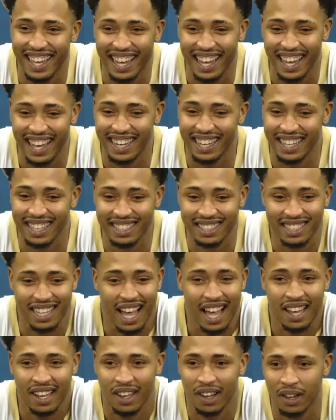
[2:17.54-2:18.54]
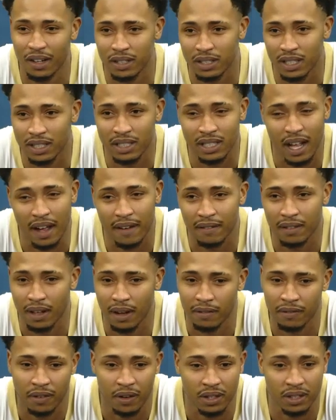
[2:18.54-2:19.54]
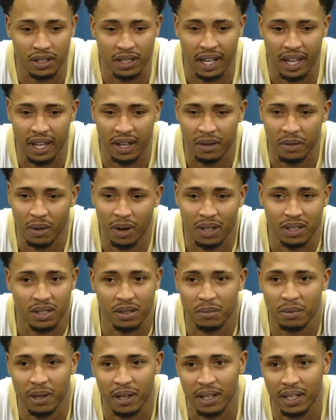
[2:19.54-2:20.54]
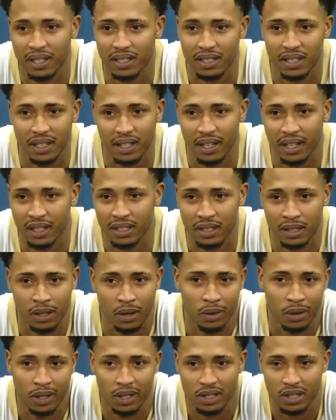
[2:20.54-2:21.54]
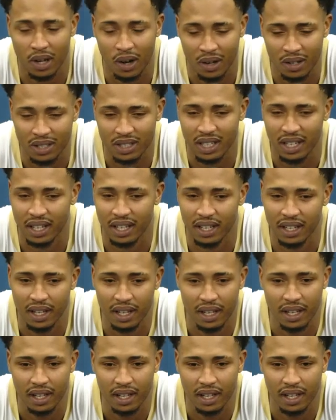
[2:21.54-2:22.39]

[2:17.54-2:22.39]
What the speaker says: And then Zion, just after that first game, watching him play against the Knicks, go against RJ,